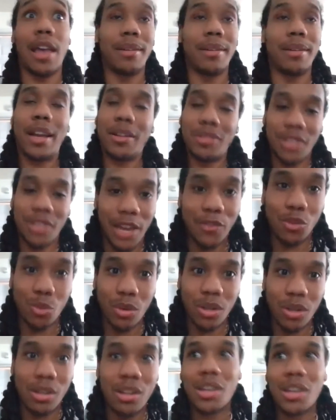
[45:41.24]
I was
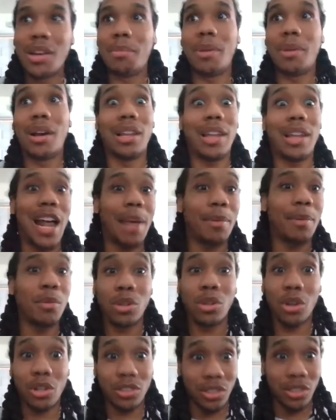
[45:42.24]
everyone, but a lot of people
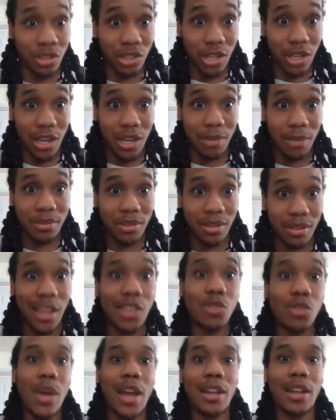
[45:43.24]
lost their jobs,
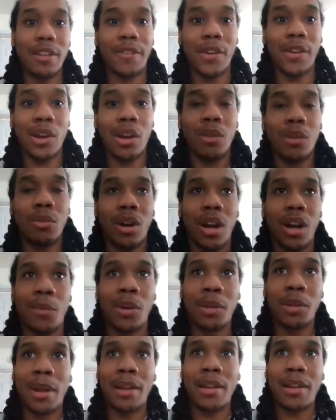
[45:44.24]
and you had to figure out, all right,
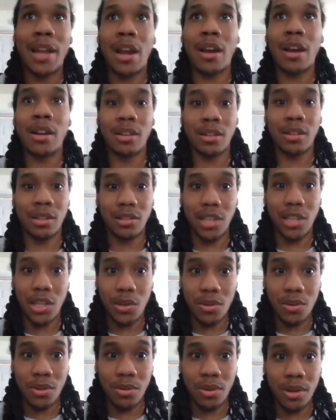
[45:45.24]
what am I not going to
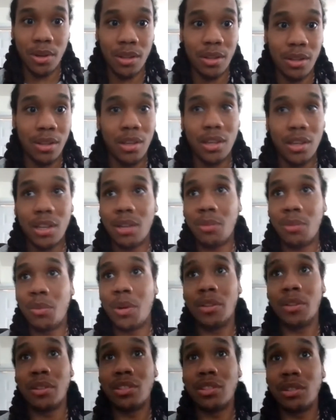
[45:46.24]
continue doing?
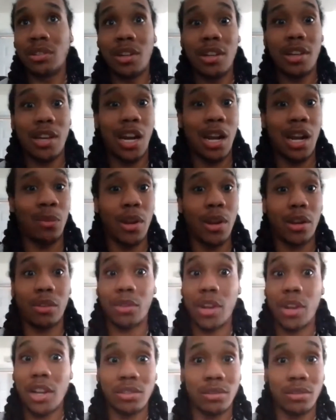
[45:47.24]
Whether it's any kind of
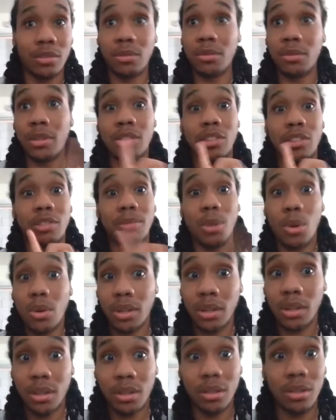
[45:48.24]
recreational, whether it's
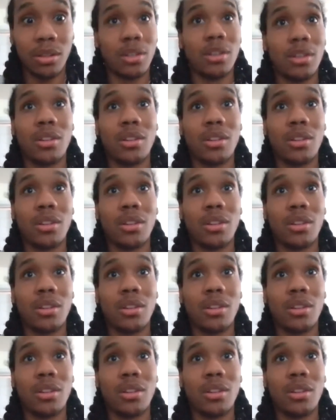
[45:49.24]
smoking,